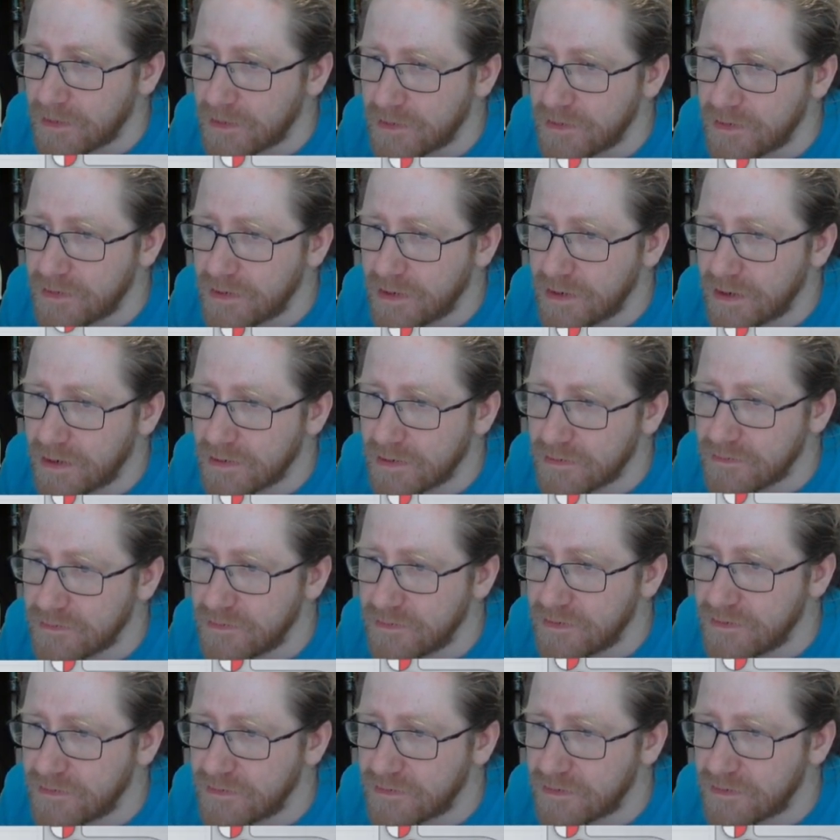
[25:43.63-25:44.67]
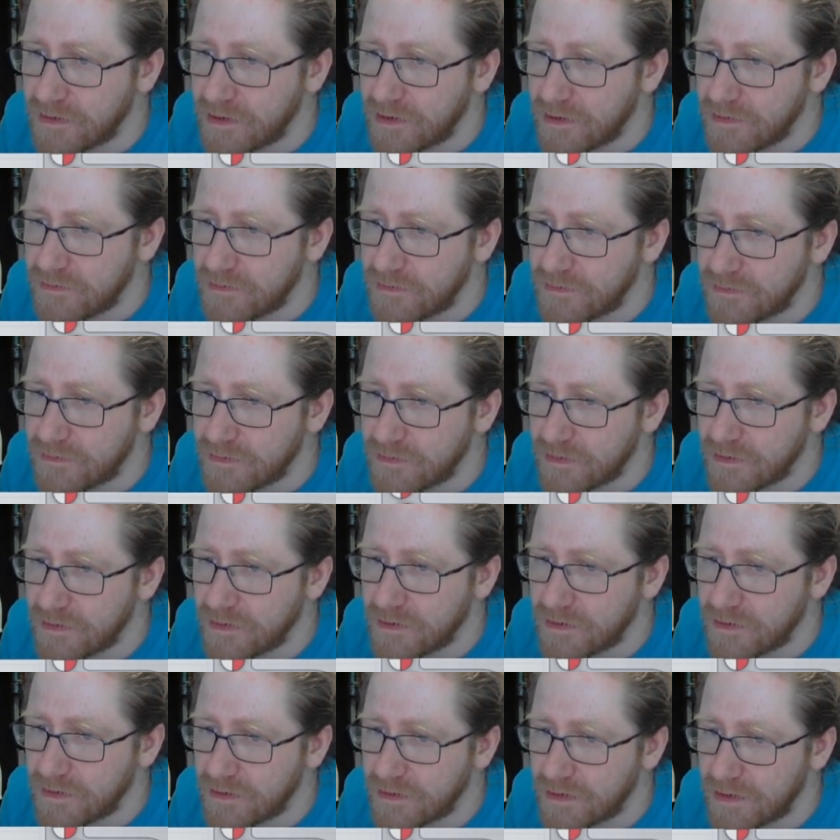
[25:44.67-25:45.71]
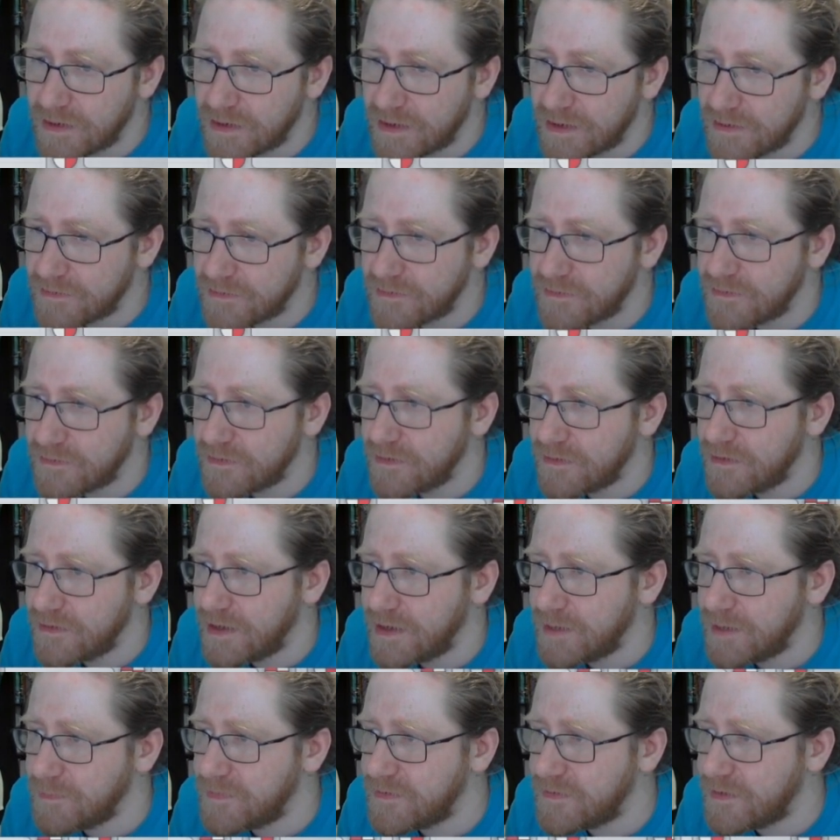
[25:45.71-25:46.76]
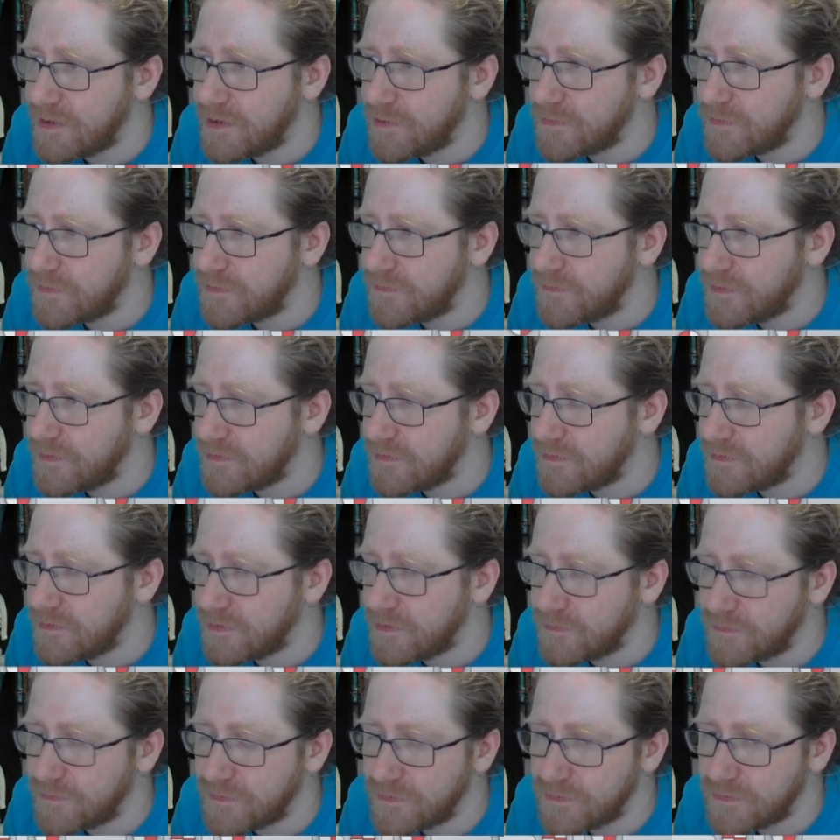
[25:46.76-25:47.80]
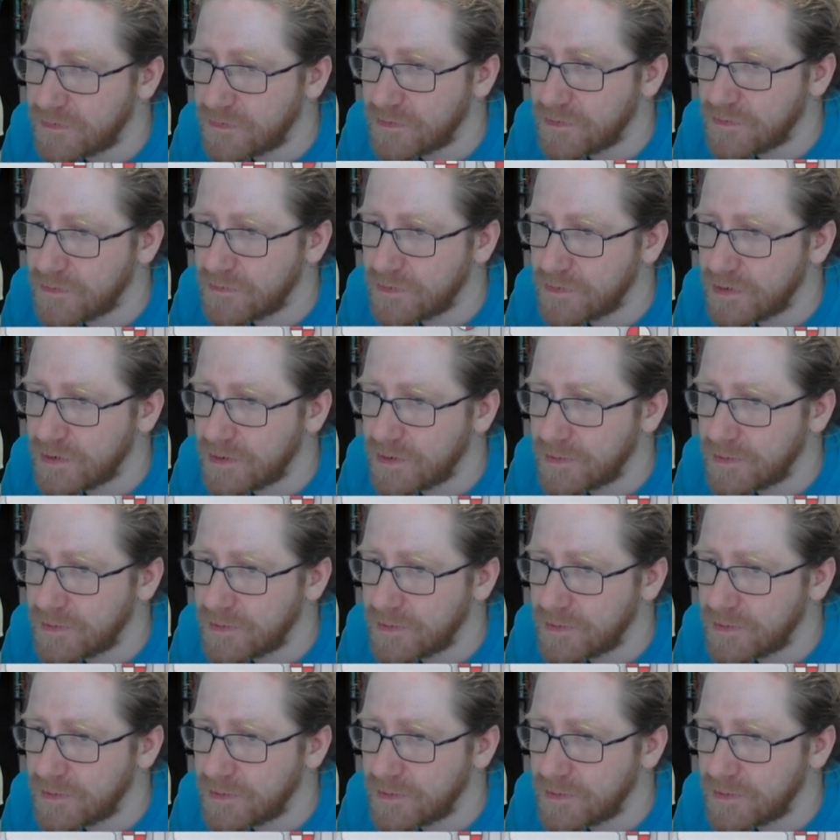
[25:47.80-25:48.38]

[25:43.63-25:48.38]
Yeah, these guys can't empty out fast enough, so